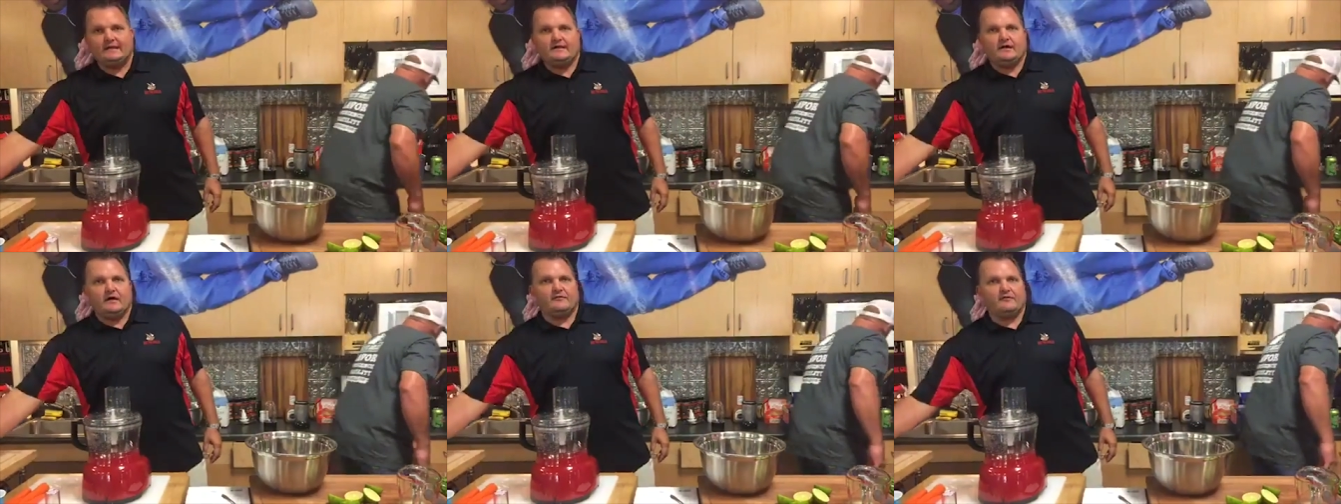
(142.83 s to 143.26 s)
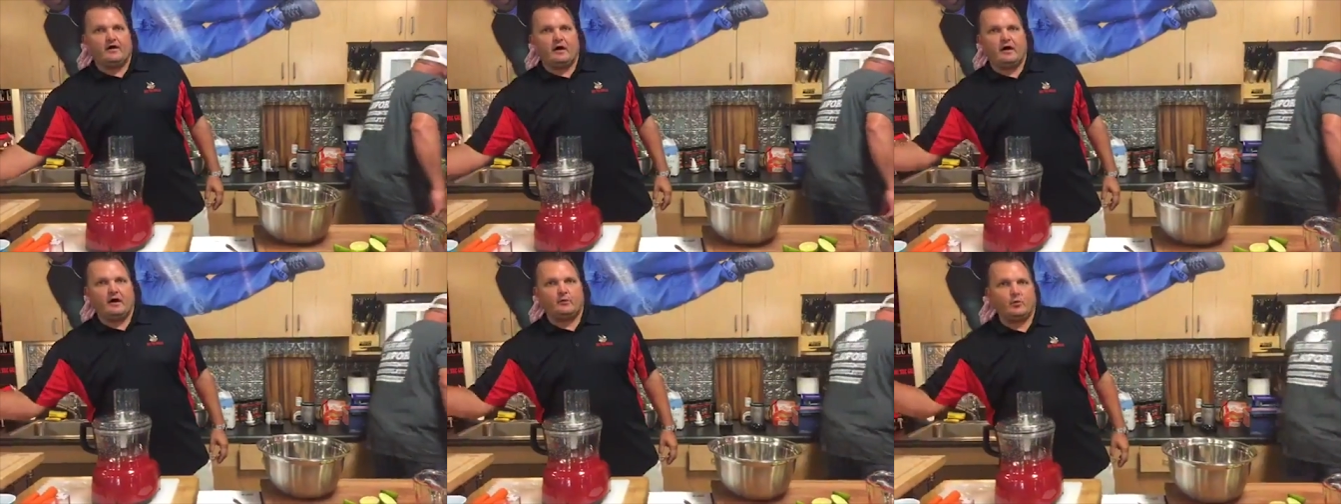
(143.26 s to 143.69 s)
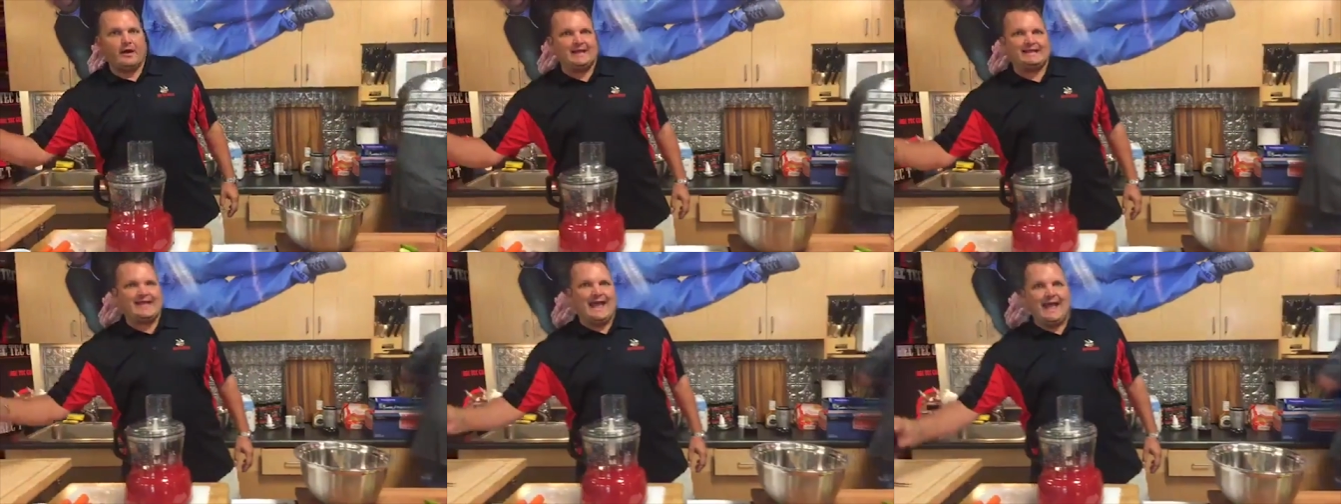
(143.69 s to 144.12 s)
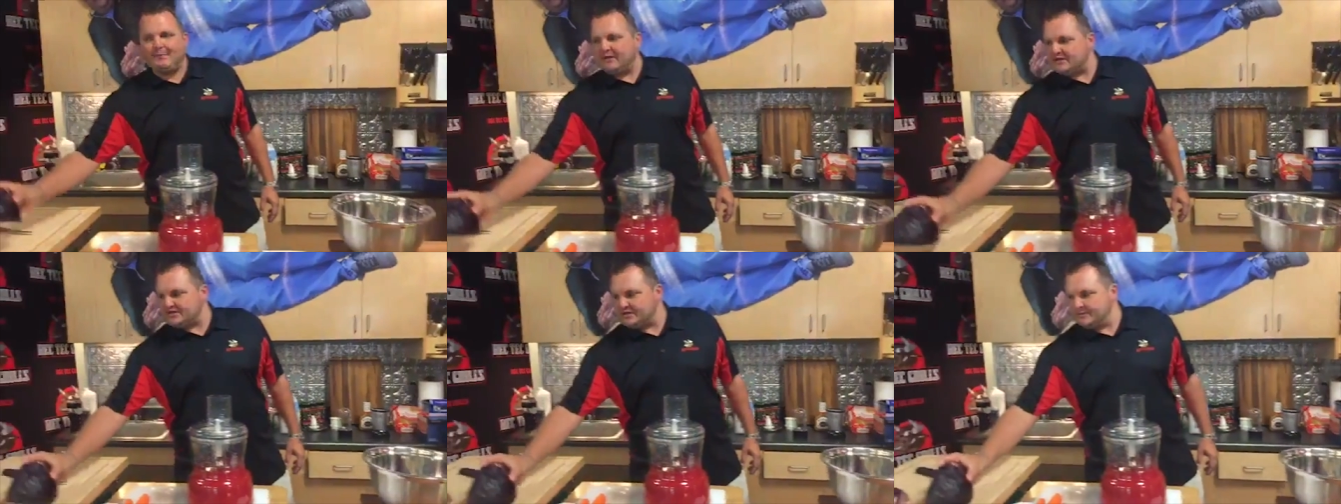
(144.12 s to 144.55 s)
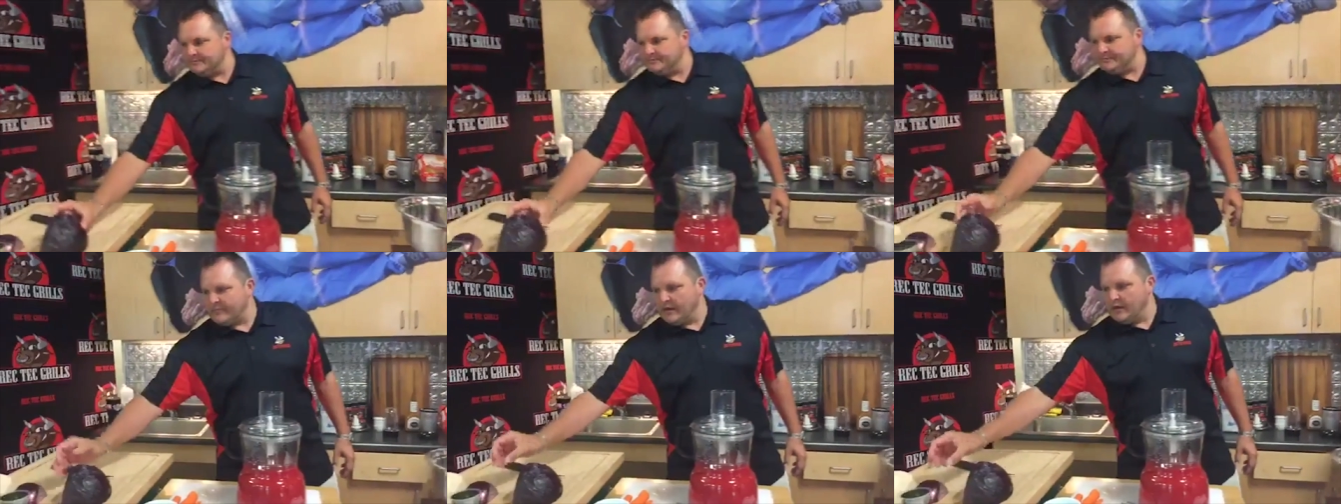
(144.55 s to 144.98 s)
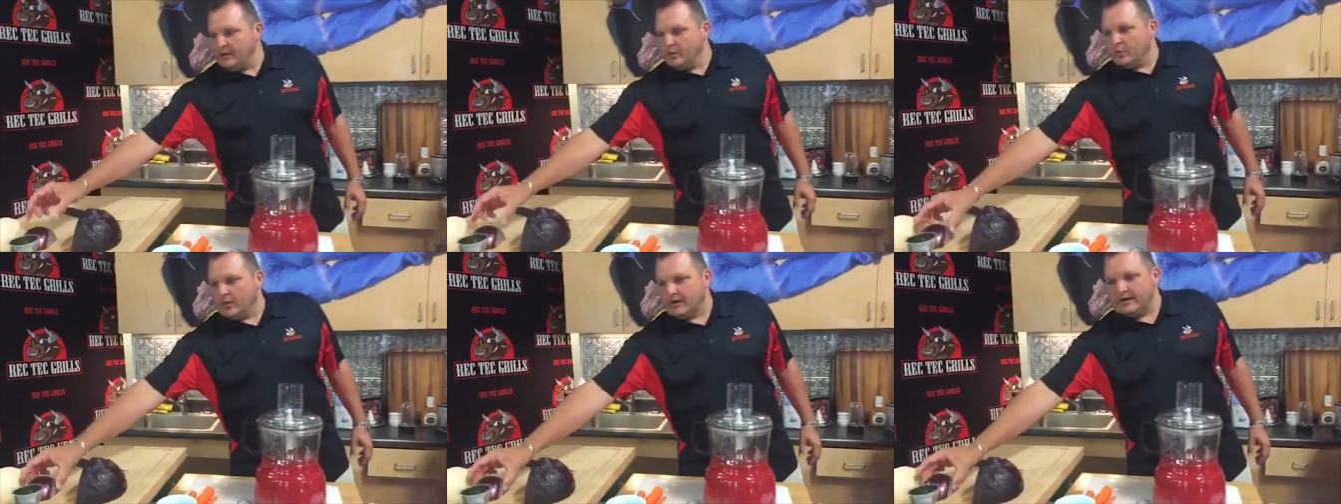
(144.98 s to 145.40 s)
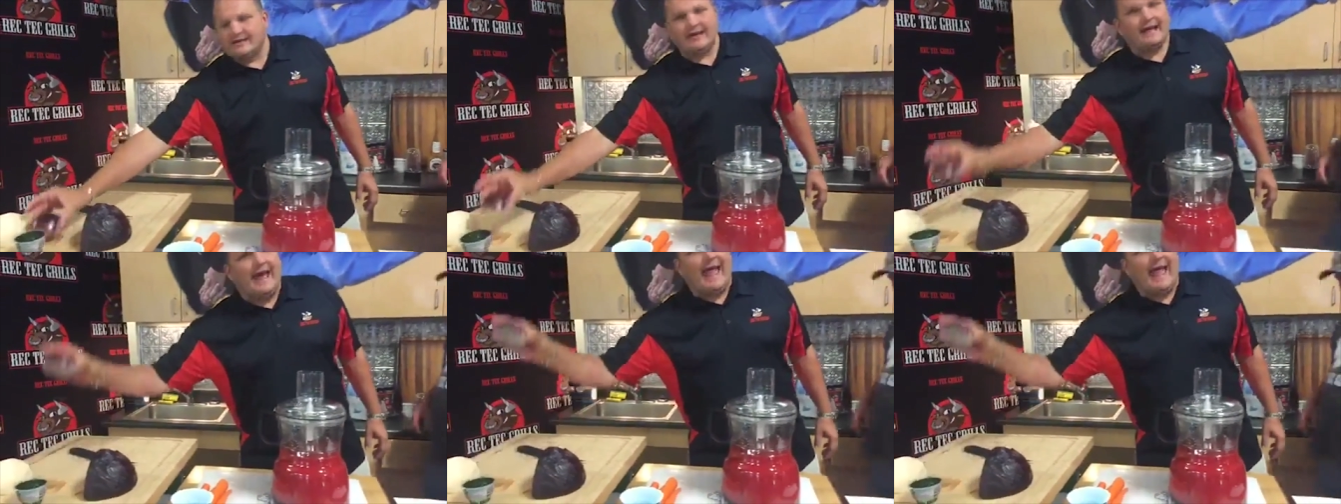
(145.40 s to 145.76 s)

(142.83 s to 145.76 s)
head of uh, red cabbage. We're